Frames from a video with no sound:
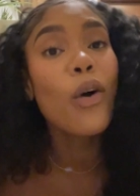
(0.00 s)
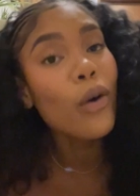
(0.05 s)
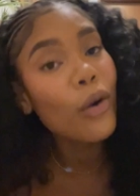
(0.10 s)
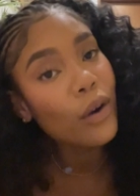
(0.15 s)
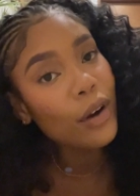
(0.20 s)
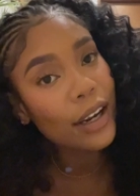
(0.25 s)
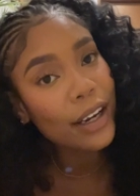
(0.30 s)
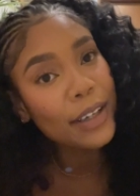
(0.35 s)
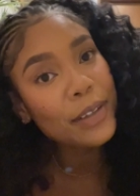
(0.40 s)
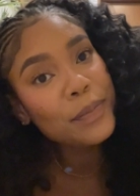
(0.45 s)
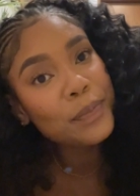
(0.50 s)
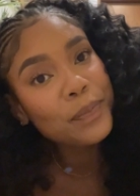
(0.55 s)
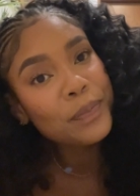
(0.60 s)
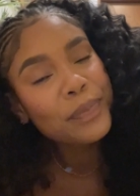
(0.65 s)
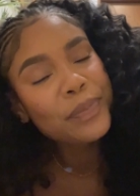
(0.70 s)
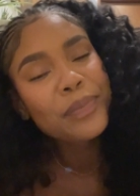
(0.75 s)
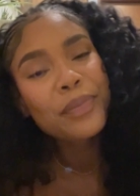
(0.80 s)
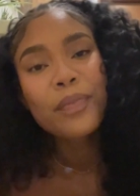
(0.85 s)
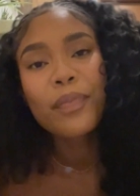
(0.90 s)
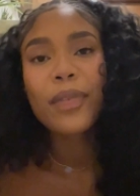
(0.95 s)
Or
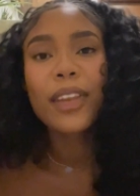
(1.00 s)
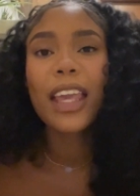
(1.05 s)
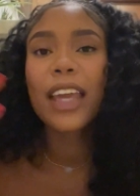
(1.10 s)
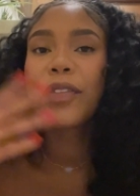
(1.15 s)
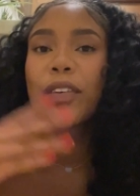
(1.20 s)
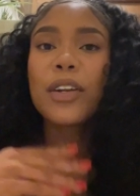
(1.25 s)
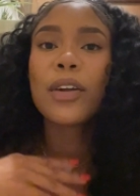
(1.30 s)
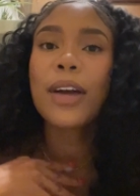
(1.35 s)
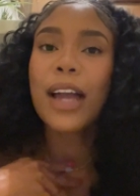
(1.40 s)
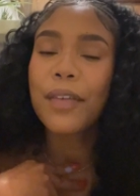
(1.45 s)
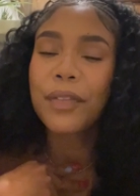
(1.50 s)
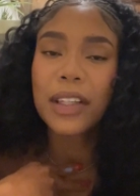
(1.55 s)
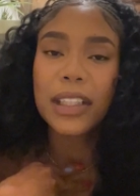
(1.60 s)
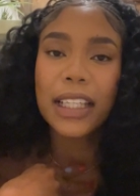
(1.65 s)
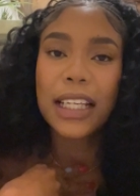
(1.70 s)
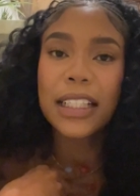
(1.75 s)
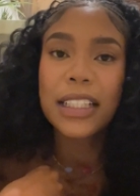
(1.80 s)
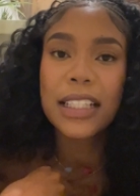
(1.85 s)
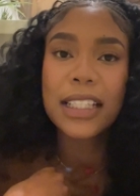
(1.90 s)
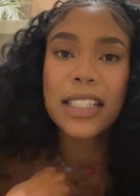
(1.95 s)
if you don't have
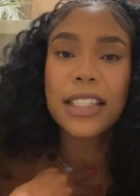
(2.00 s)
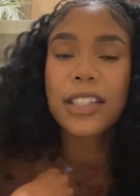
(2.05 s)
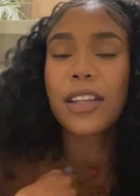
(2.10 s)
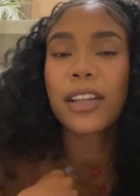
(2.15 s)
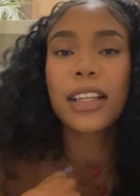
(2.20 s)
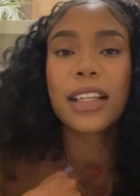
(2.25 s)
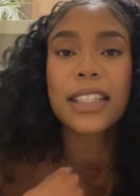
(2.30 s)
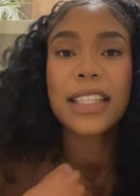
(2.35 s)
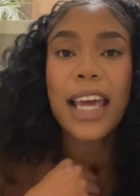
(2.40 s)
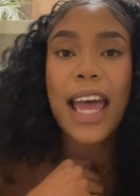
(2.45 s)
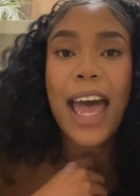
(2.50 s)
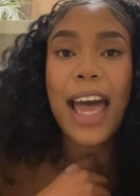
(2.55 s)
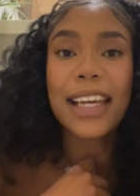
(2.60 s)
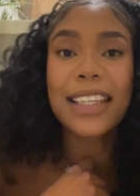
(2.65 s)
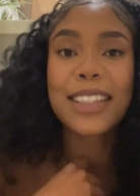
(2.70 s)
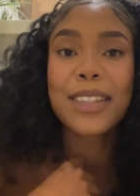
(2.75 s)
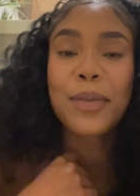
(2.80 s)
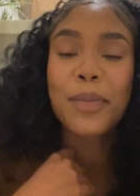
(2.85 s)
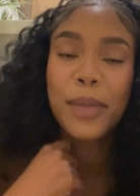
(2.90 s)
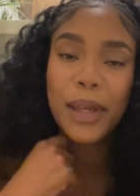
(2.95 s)
anything necessarily to
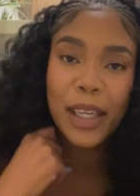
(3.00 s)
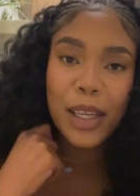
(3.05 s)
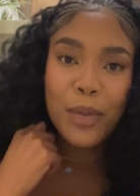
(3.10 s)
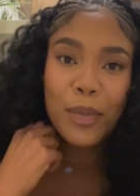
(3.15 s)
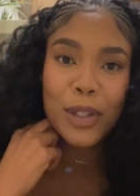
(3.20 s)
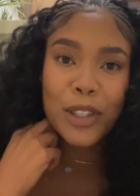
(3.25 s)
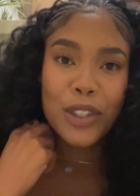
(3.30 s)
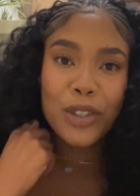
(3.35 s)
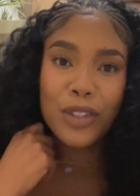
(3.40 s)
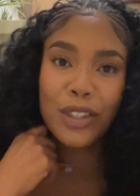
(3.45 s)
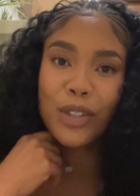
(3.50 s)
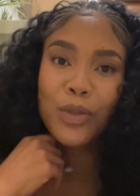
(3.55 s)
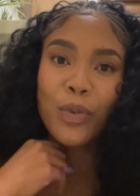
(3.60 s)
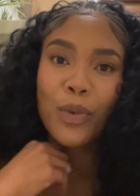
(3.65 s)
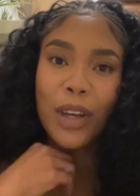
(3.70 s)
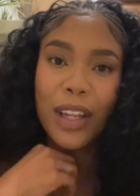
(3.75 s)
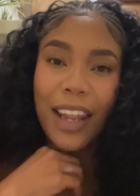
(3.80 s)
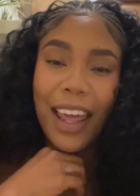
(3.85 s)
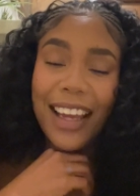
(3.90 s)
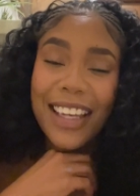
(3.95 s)
ask me, but you just
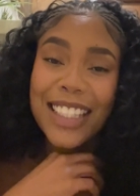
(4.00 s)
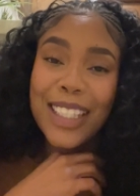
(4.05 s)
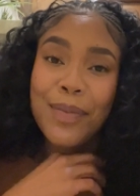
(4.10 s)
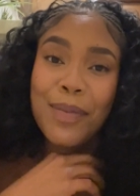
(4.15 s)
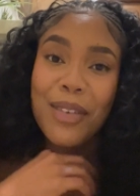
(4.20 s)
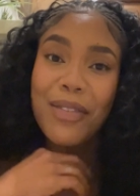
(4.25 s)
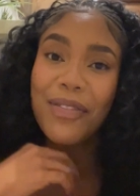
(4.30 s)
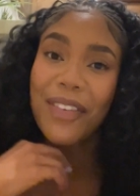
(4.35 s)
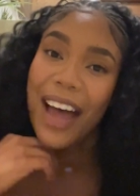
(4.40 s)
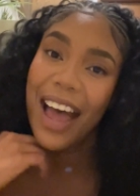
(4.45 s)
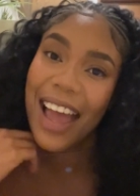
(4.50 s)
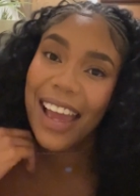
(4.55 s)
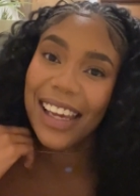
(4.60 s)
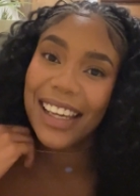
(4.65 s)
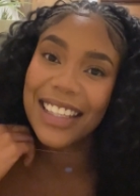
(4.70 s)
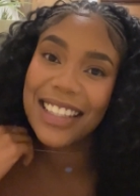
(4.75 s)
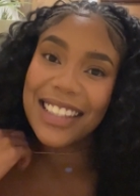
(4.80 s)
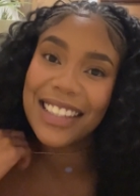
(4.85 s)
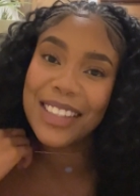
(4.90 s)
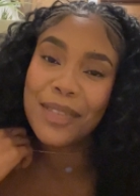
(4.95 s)
want like some
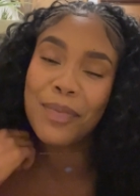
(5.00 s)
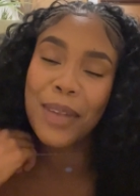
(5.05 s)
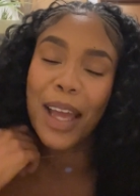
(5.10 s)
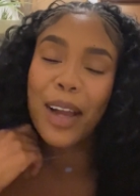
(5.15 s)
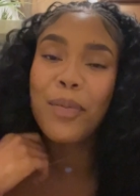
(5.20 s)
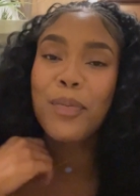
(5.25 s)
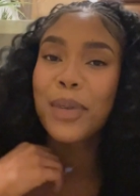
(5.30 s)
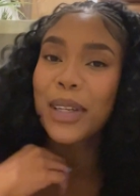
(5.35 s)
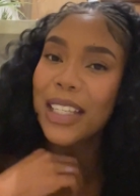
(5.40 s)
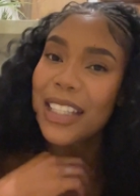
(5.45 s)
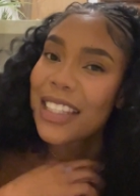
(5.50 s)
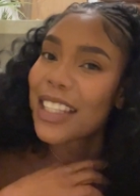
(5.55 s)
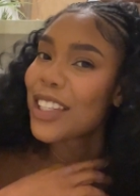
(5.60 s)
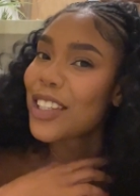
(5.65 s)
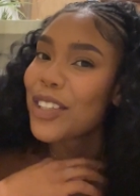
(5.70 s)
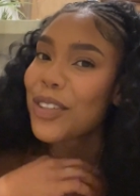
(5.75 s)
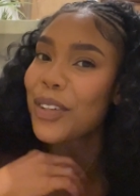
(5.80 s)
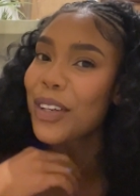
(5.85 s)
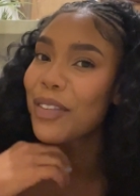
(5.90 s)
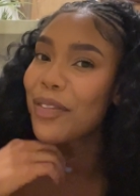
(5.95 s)
advice, some like big
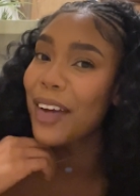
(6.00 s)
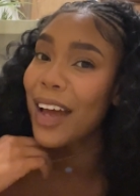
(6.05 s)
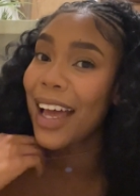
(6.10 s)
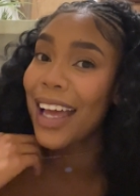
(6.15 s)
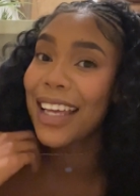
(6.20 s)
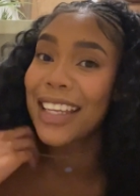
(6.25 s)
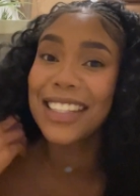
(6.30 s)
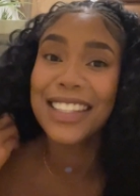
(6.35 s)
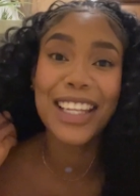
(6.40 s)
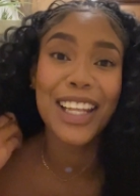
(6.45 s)
sister advice,